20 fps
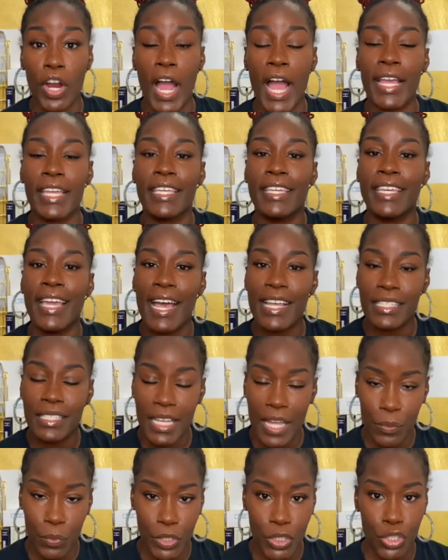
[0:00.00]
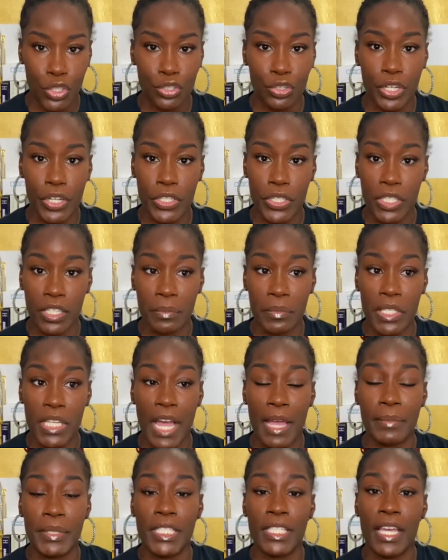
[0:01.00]
I yes, I was triggered
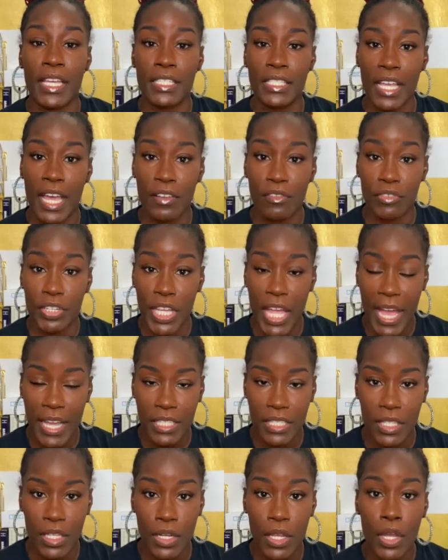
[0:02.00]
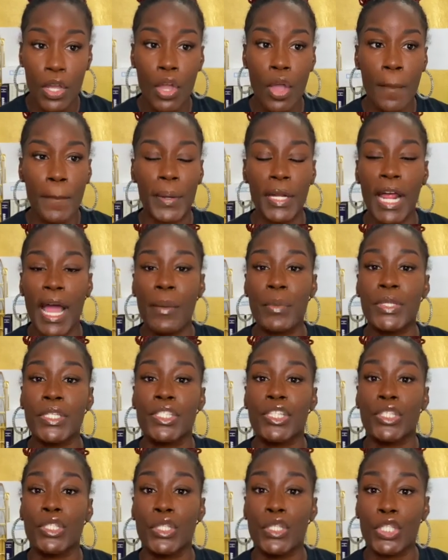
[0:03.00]
sometimes. Yes, I reacted, but I was
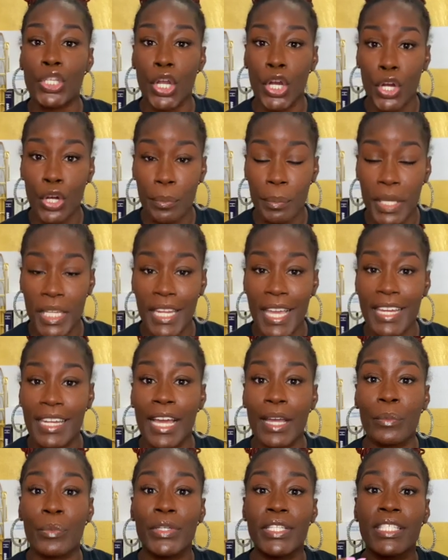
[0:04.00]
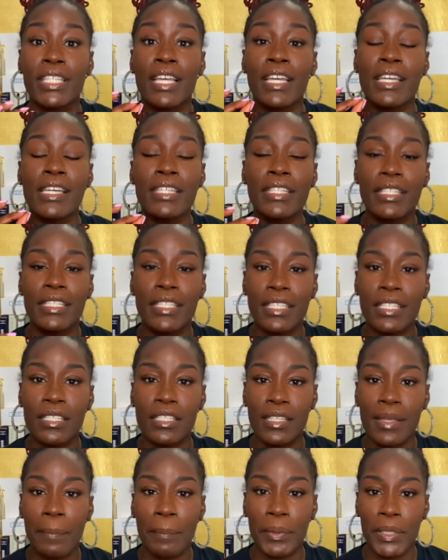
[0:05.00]
determined and I was
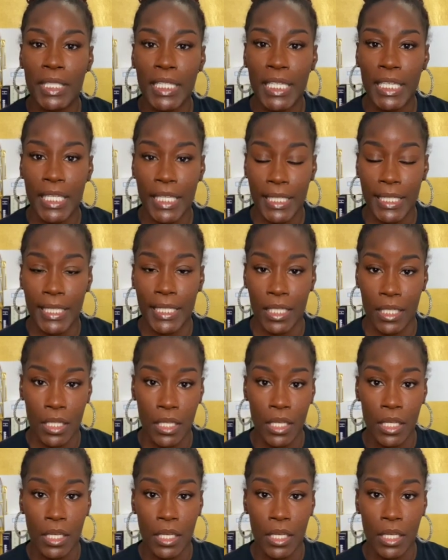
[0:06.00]
disciplined.